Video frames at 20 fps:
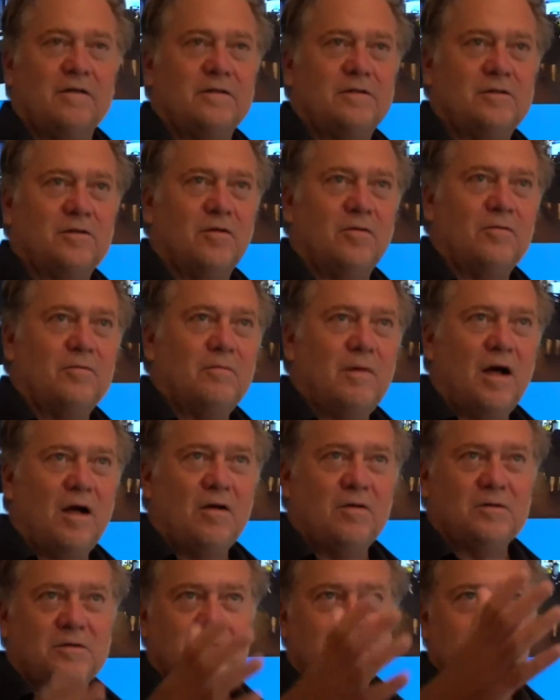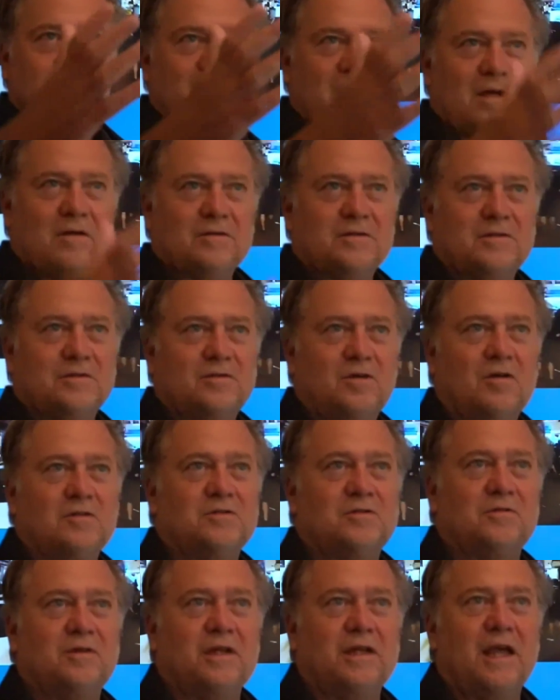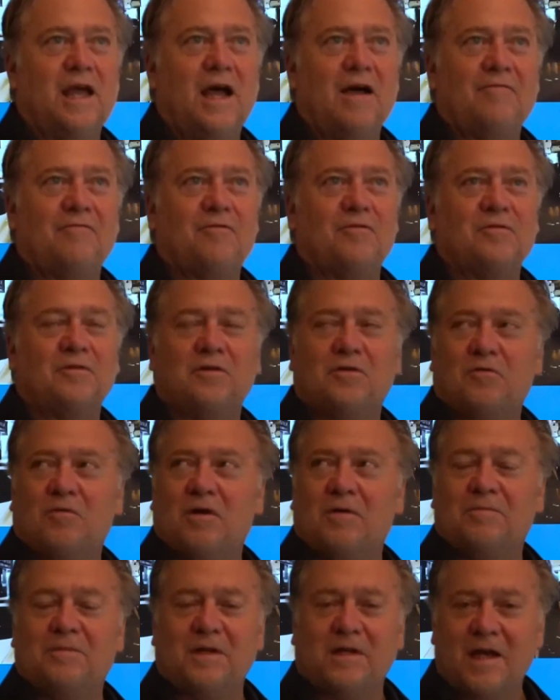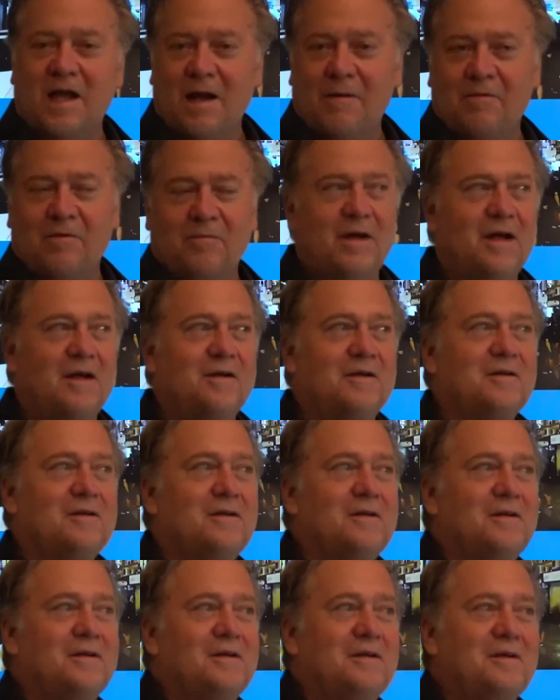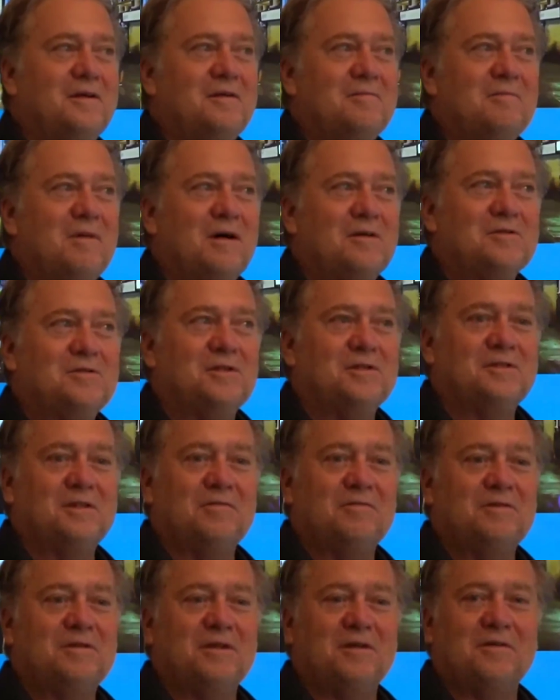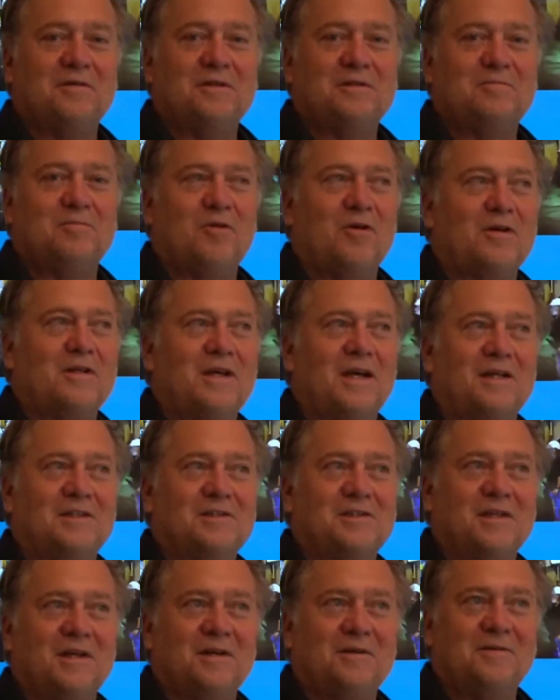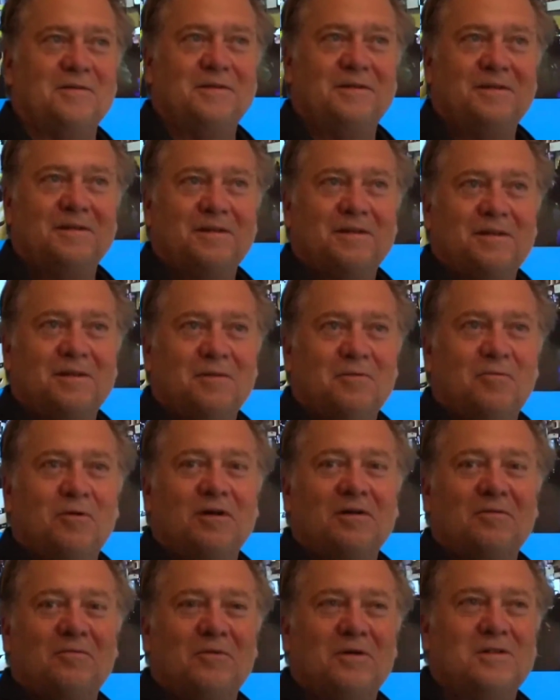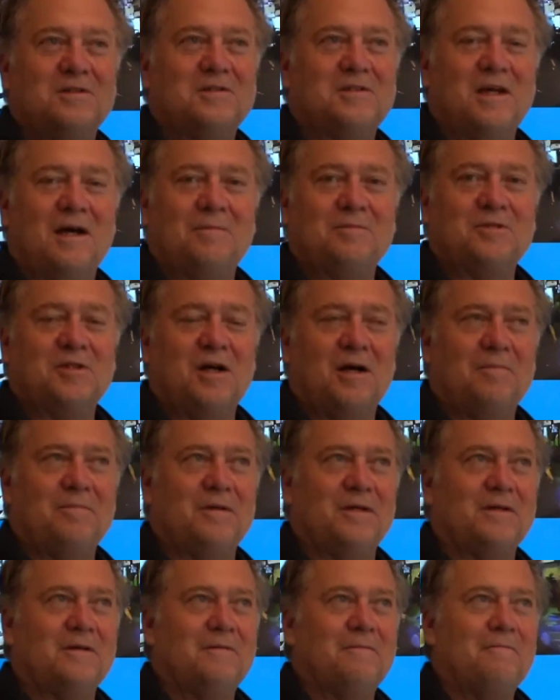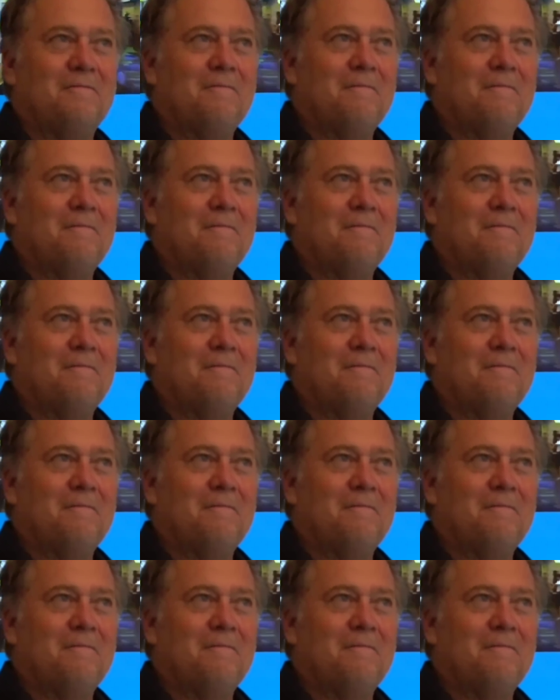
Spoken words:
So Miles is also the gaffer, the grip, the cameraman. Miles does everything on these broadcasts now. One-stop shopping.